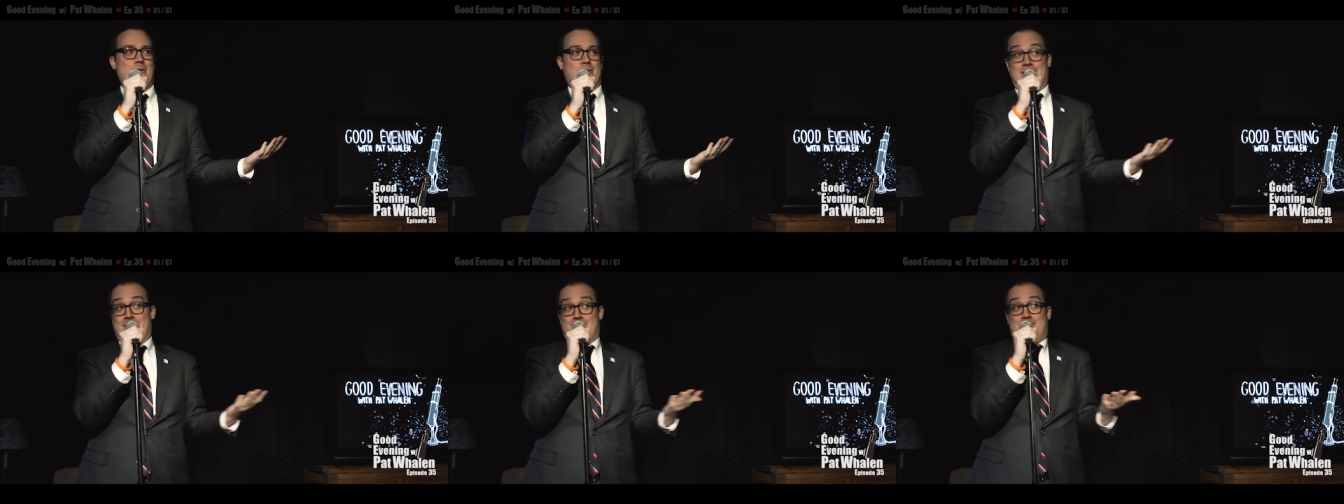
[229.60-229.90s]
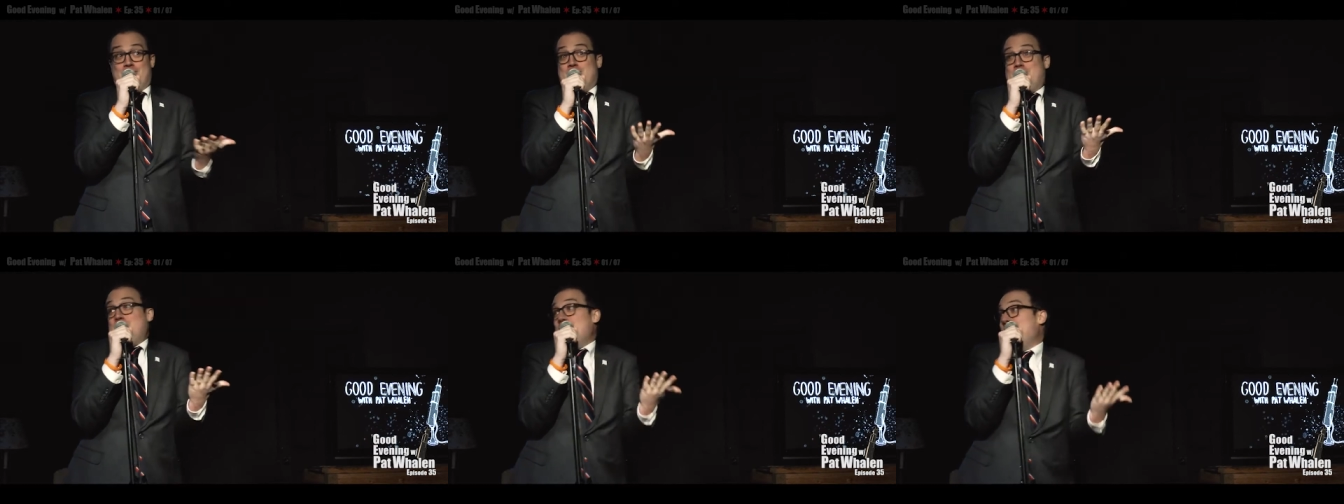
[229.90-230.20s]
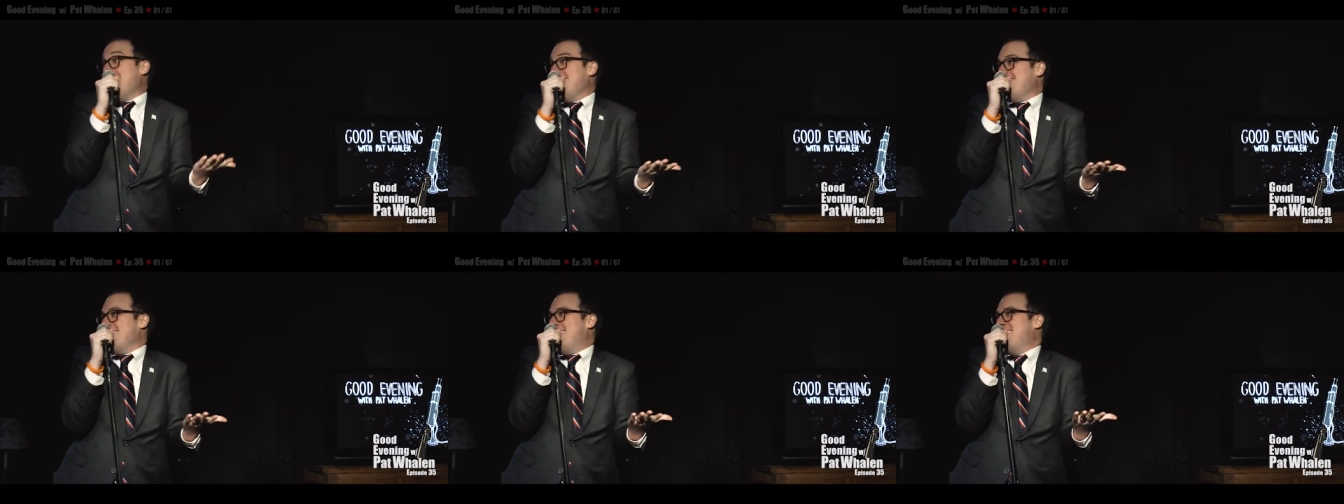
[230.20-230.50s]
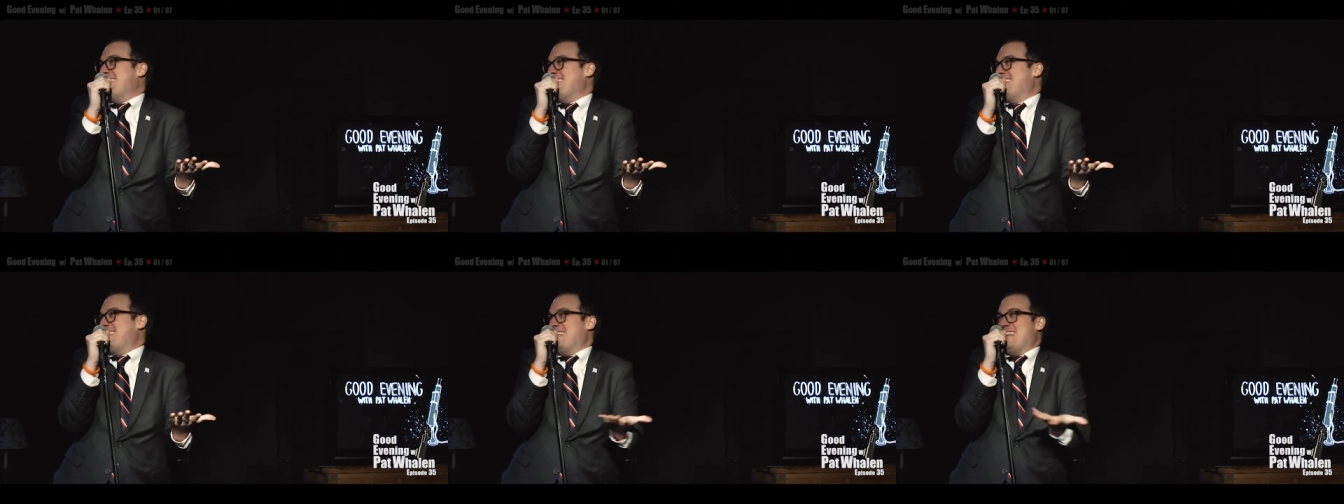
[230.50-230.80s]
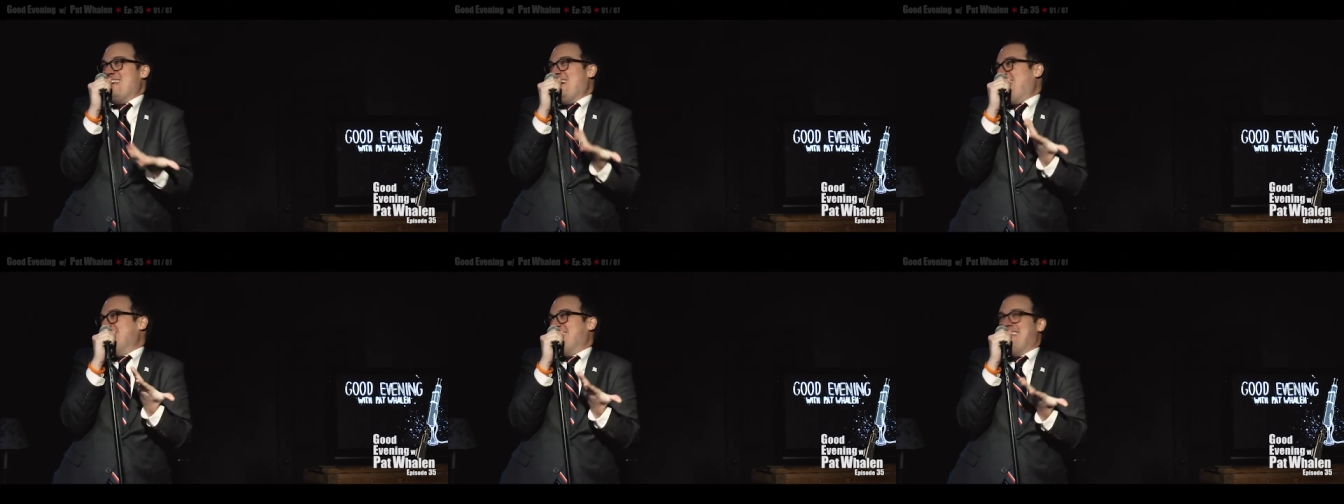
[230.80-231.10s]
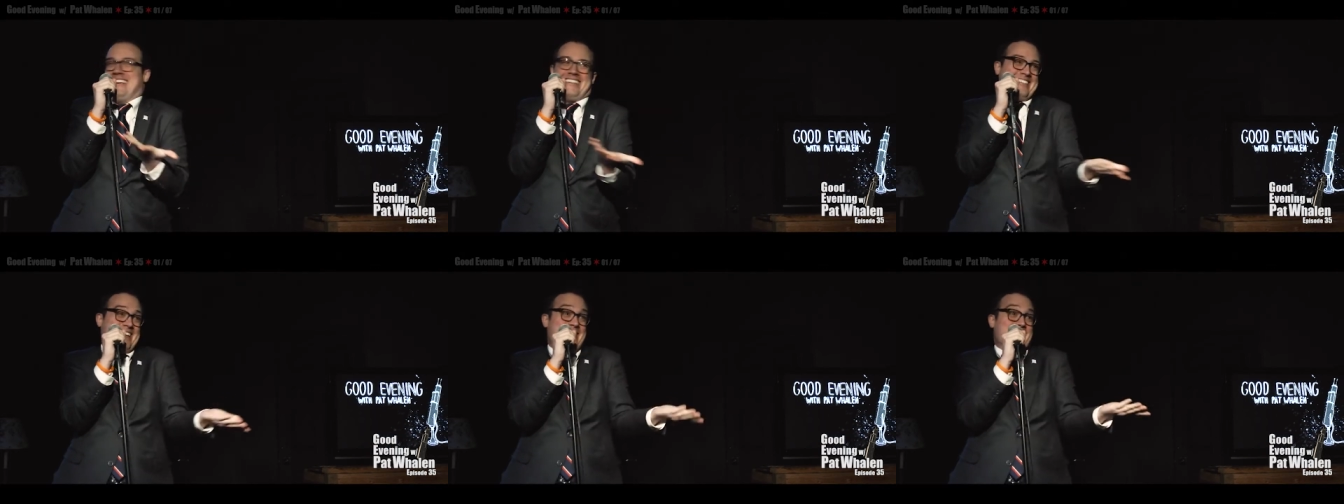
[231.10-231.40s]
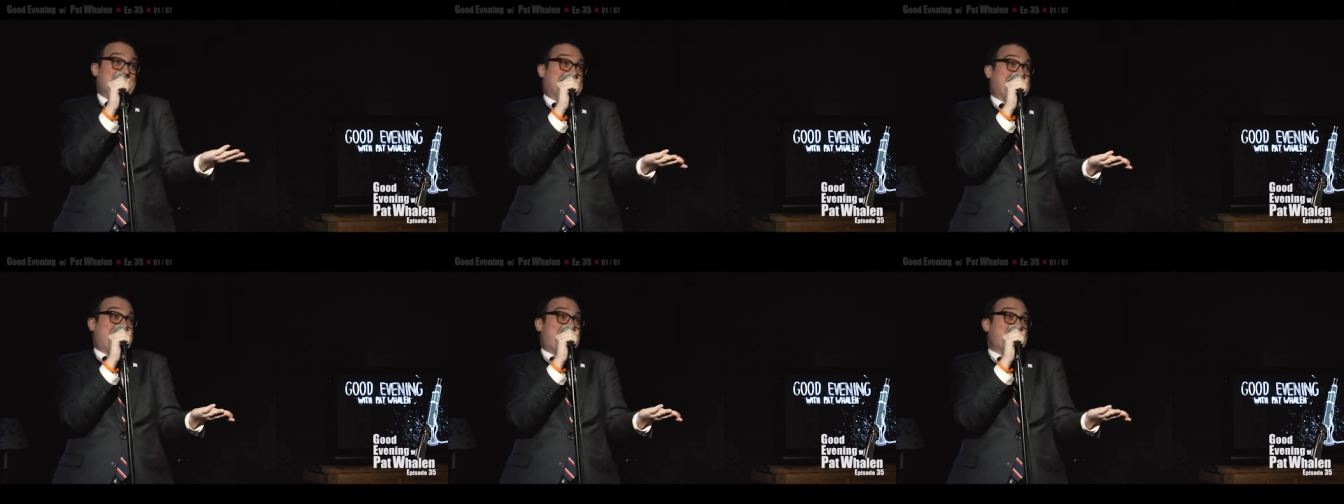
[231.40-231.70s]
one gives a shit. No
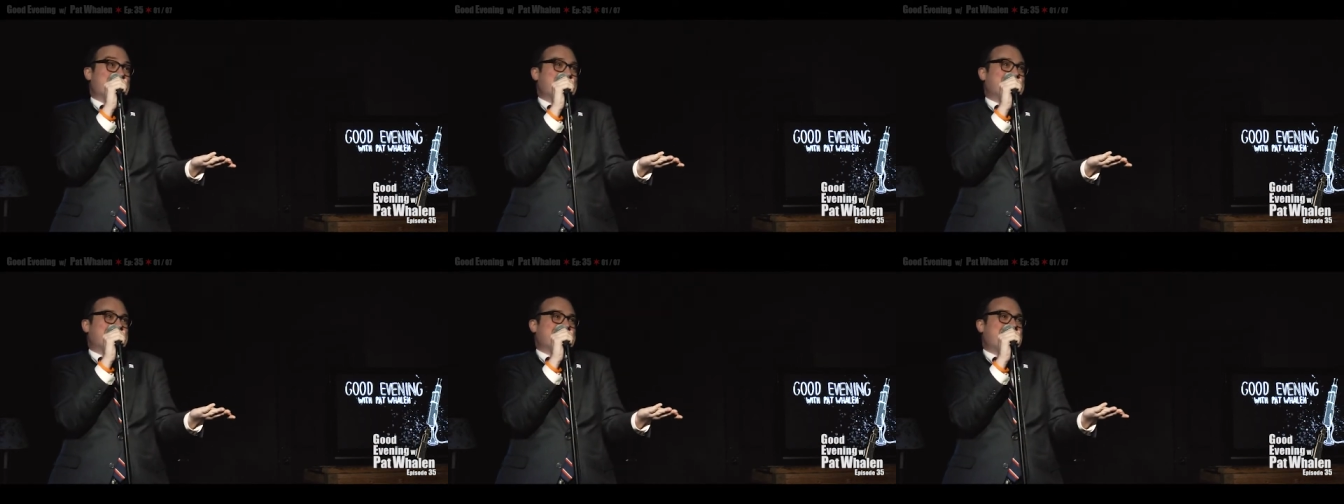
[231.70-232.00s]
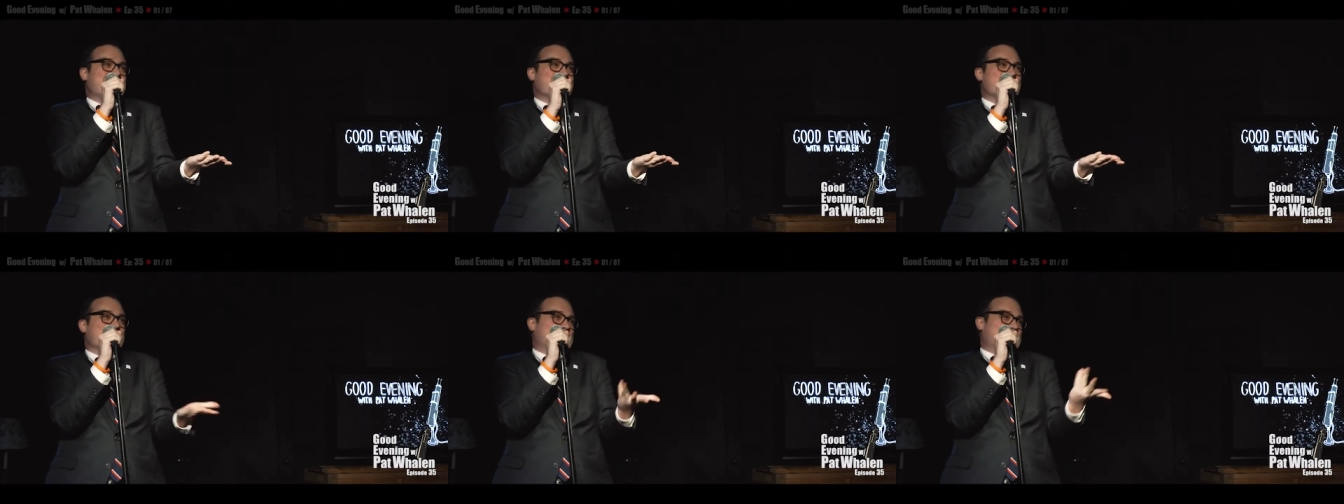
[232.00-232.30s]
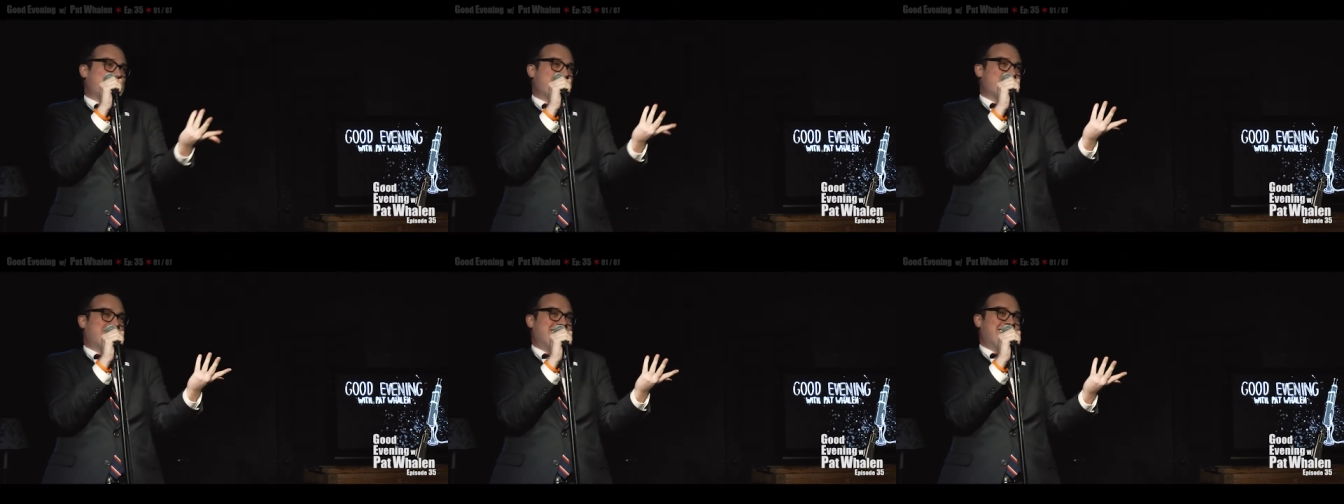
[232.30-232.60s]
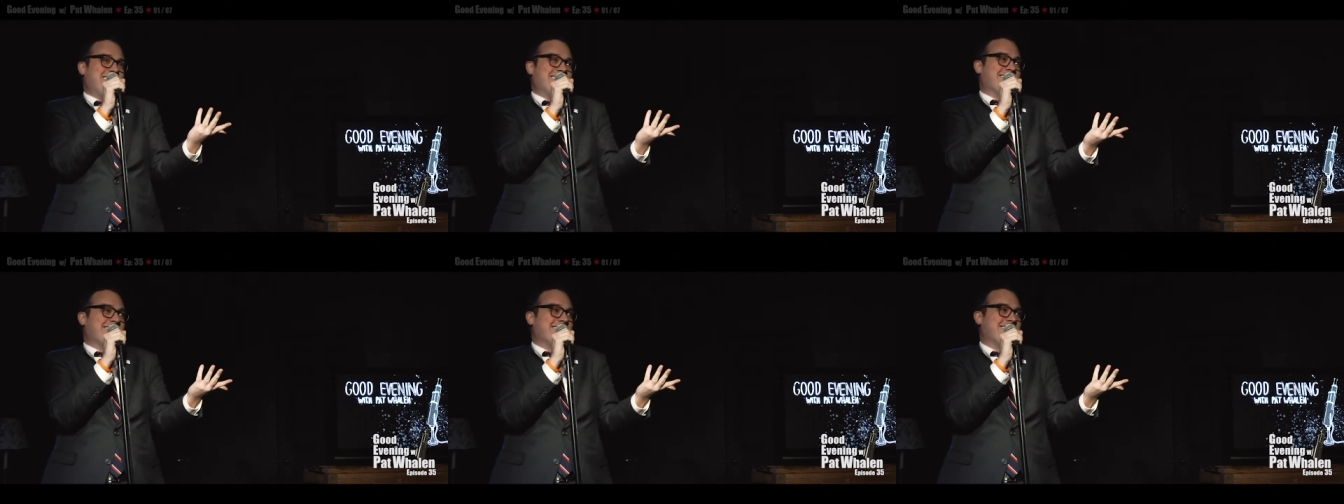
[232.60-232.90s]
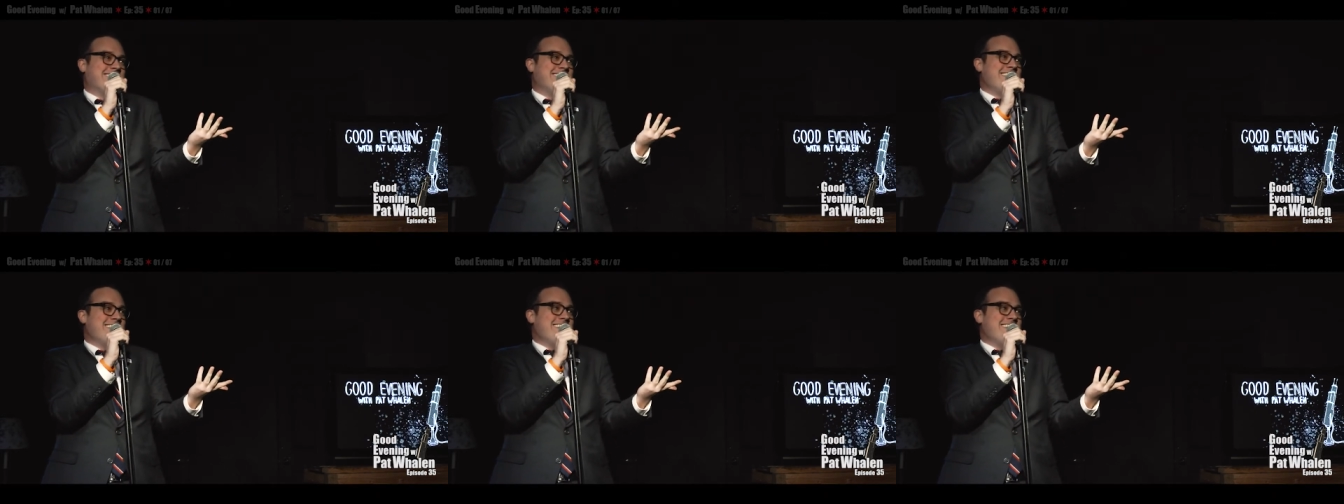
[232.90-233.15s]
one cares anymore. It's not a big deal.